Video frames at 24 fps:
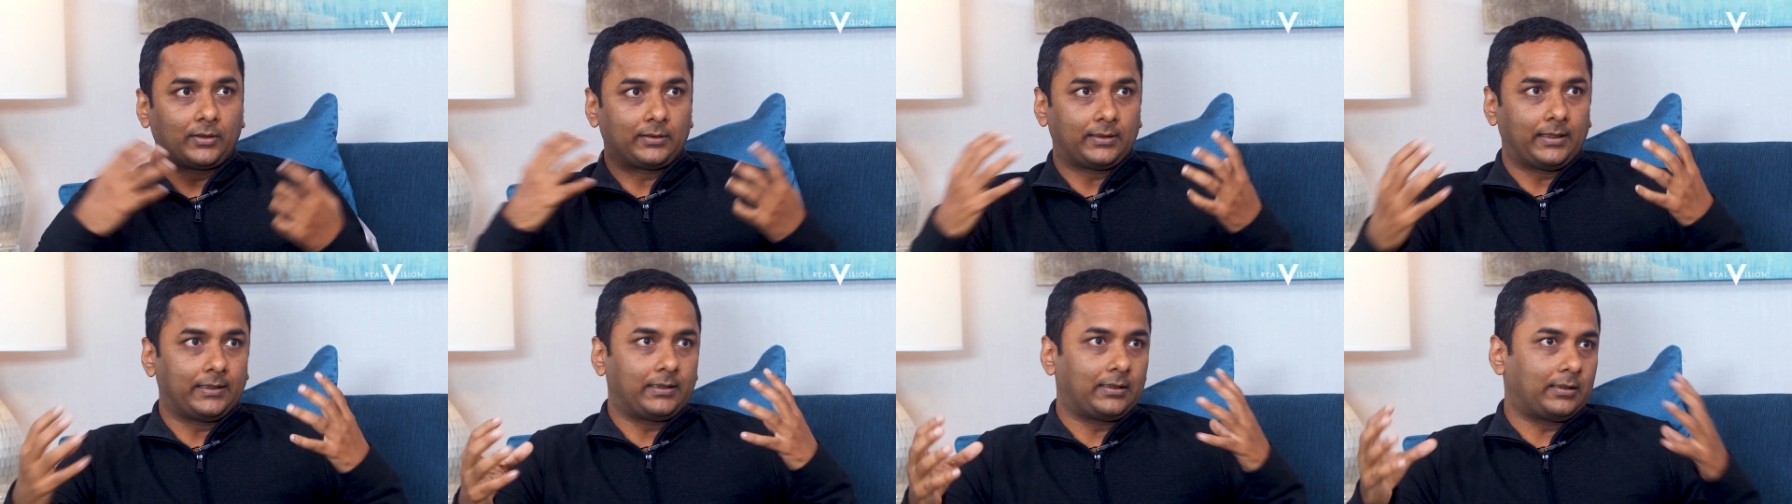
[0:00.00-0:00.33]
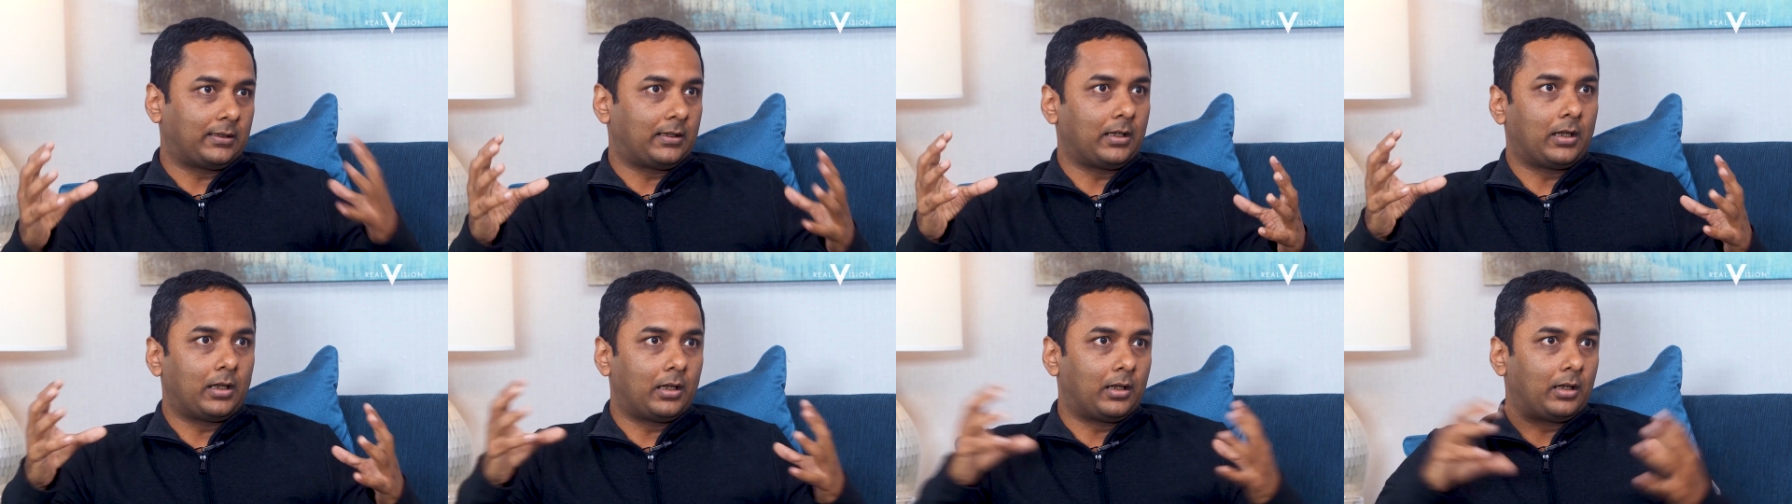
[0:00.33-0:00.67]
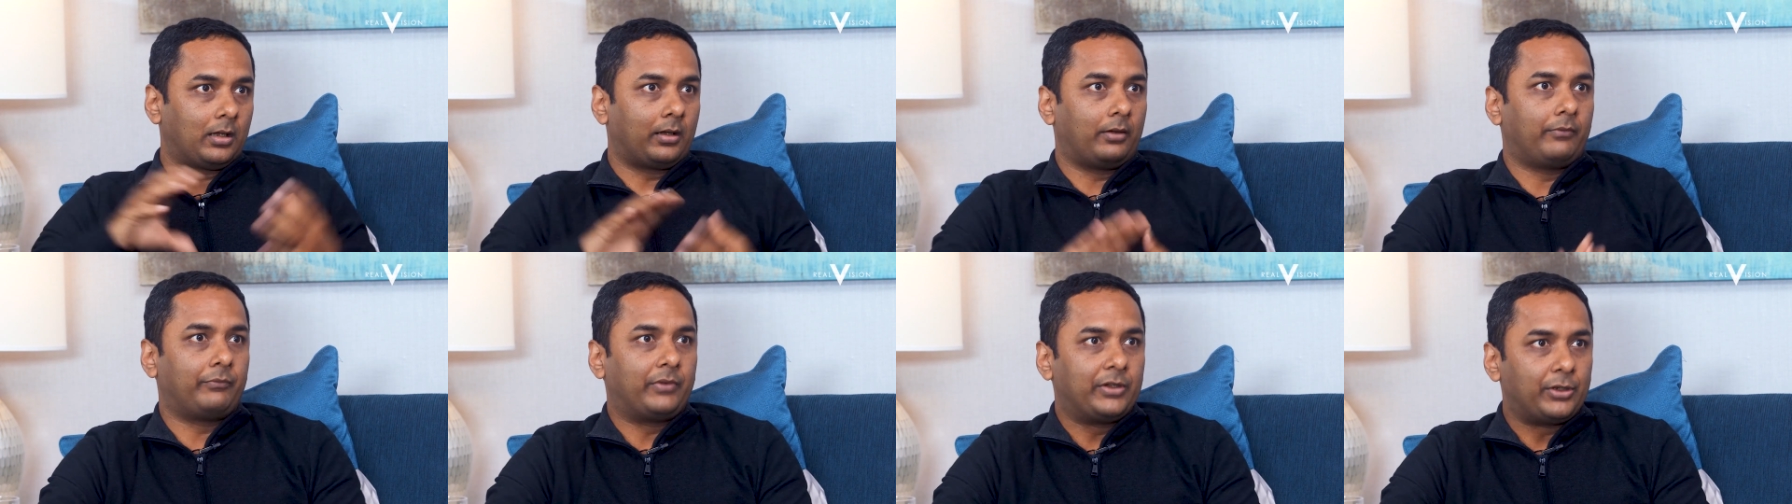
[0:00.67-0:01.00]
on like
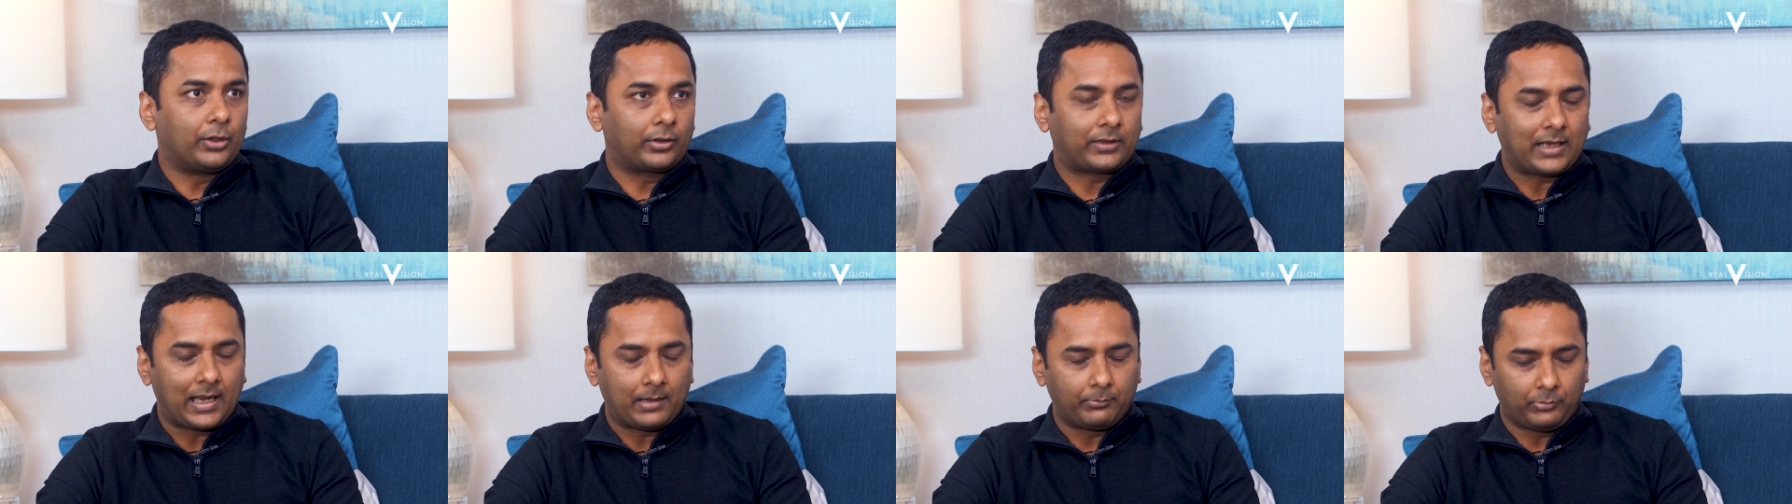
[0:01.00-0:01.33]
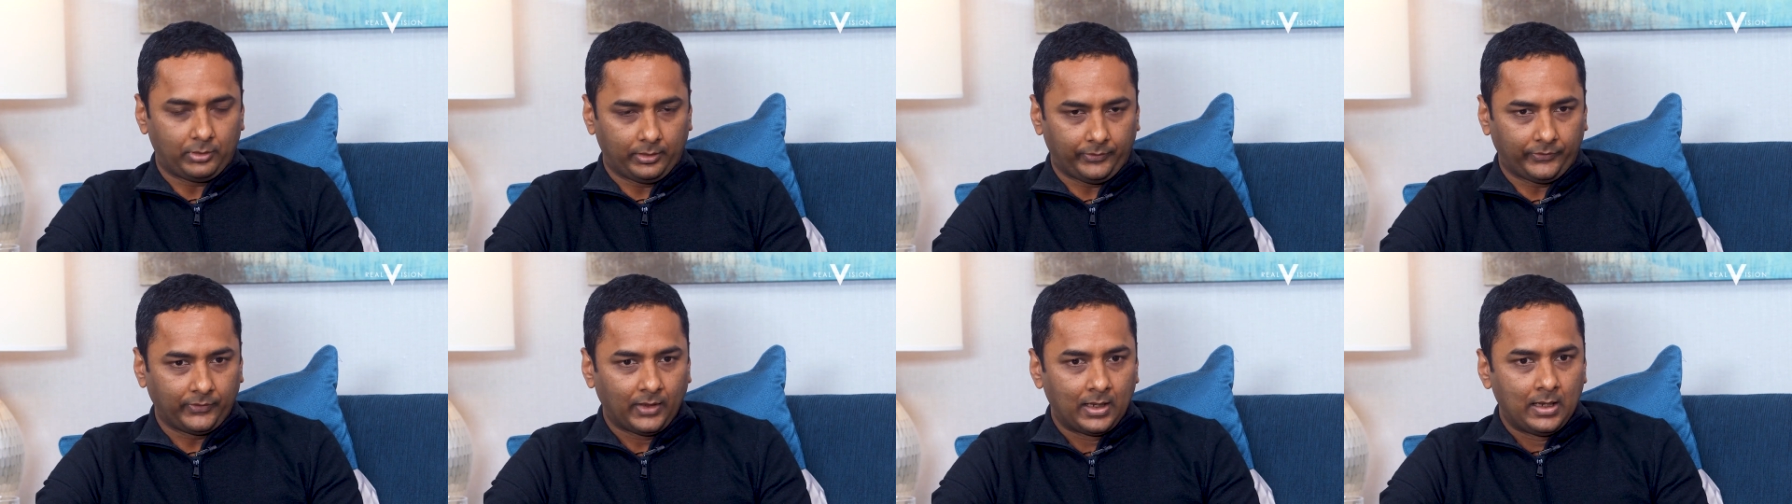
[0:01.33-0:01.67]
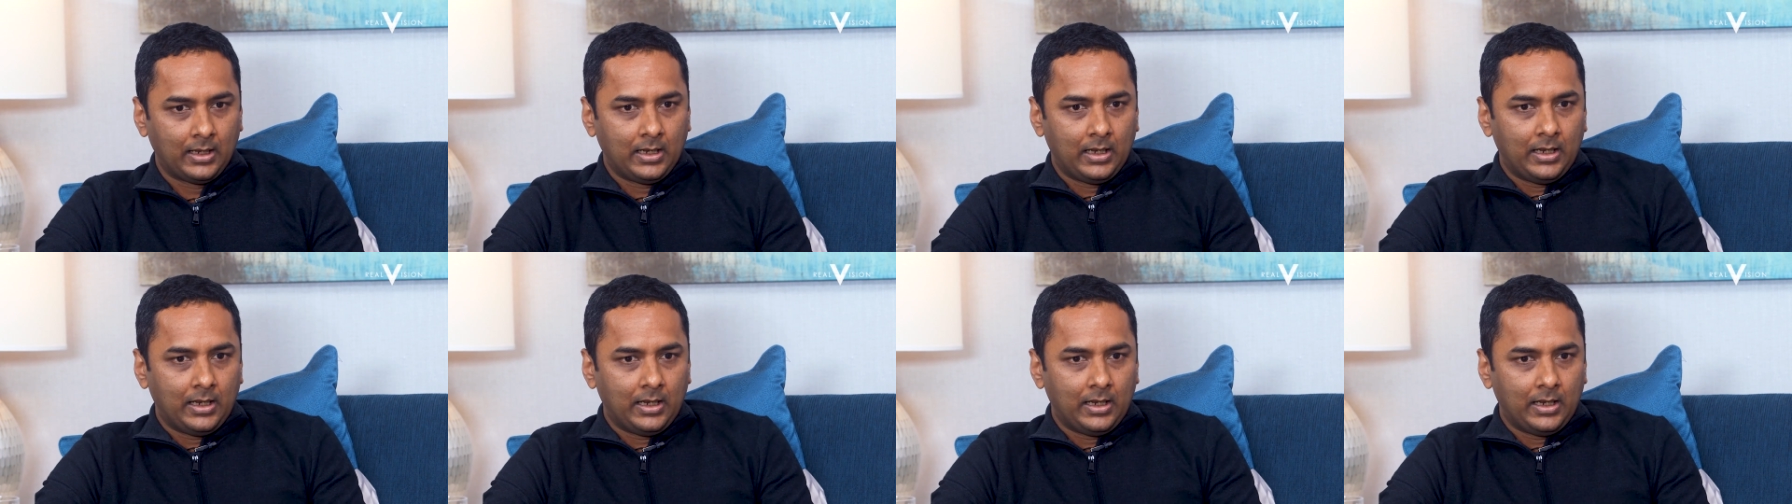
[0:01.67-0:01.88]
uh, video cameras.